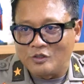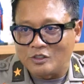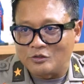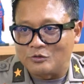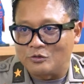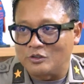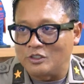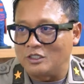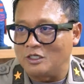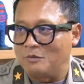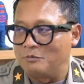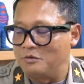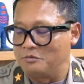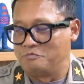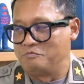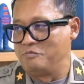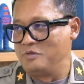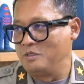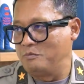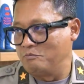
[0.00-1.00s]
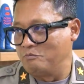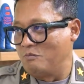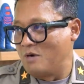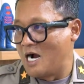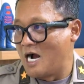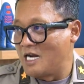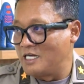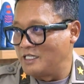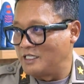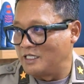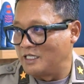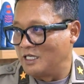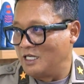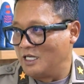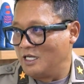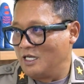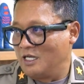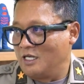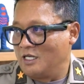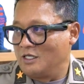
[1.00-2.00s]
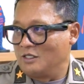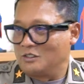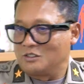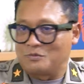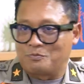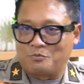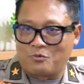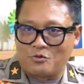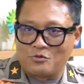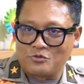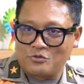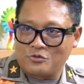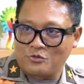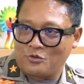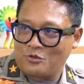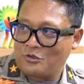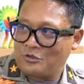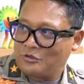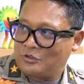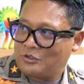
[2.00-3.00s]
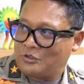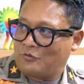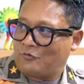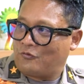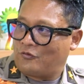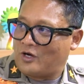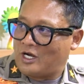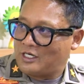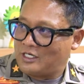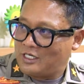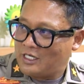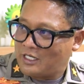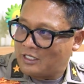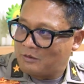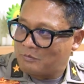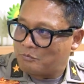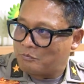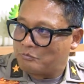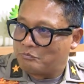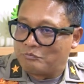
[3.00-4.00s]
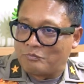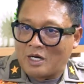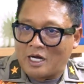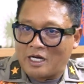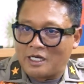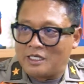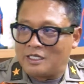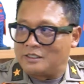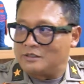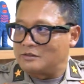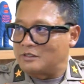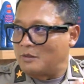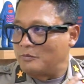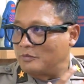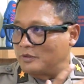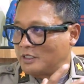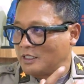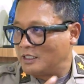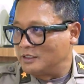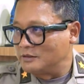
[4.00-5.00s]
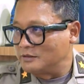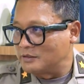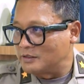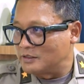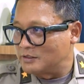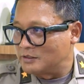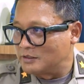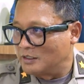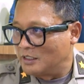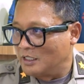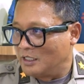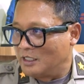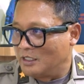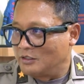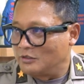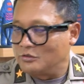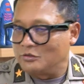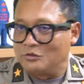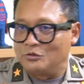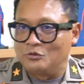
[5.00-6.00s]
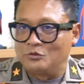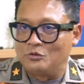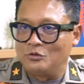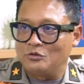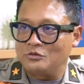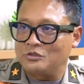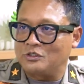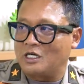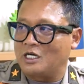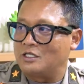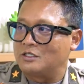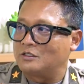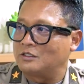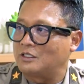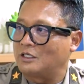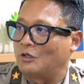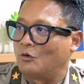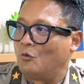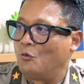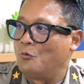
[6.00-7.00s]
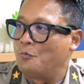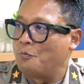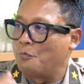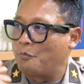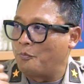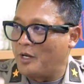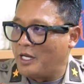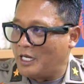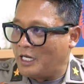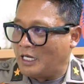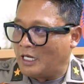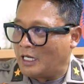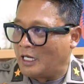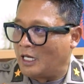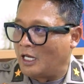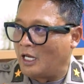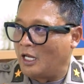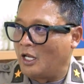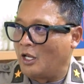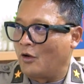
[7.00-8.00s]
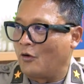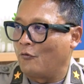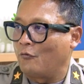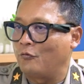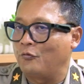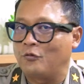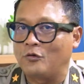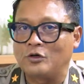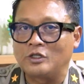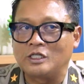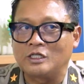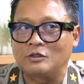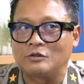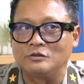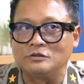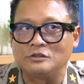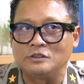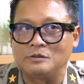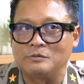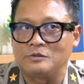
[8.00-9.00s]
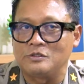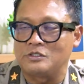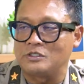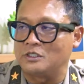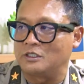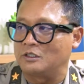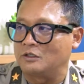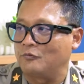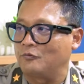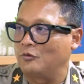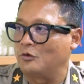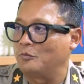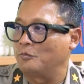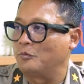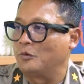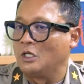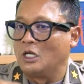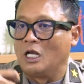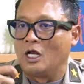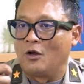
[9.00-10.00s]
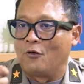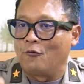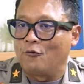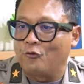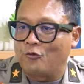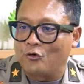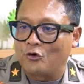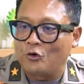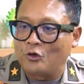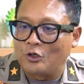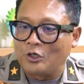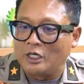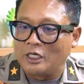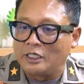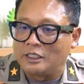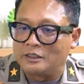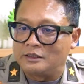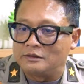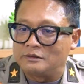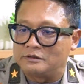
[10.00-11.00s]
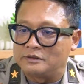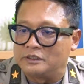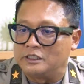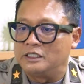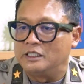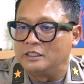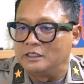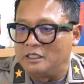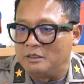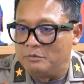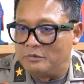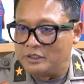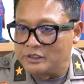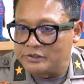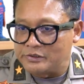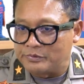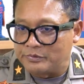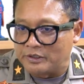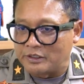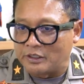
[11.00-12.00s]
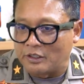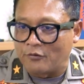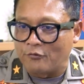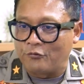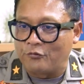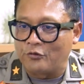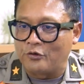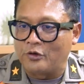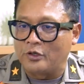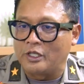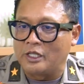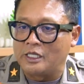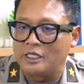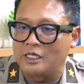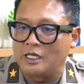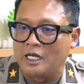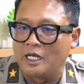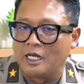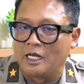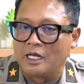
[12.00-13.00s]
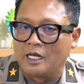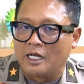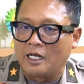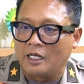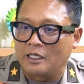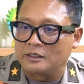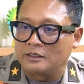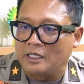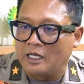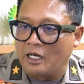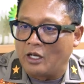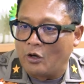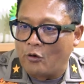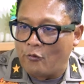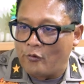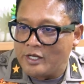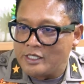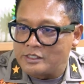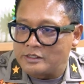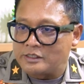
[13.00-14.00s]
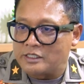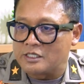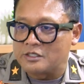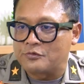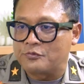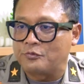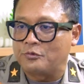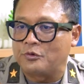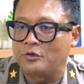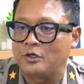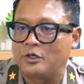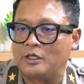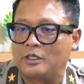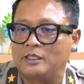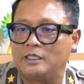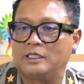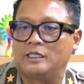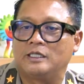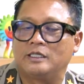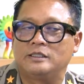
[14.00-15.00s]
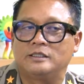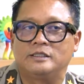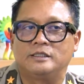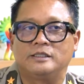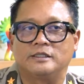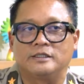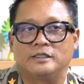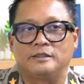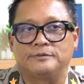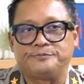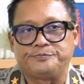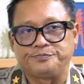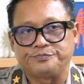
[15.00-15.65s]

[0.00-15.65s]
are talking about big money, sponsored, funded by some countries. So those countries who pay for the contribution, for the reimbursement, for the allowances, for the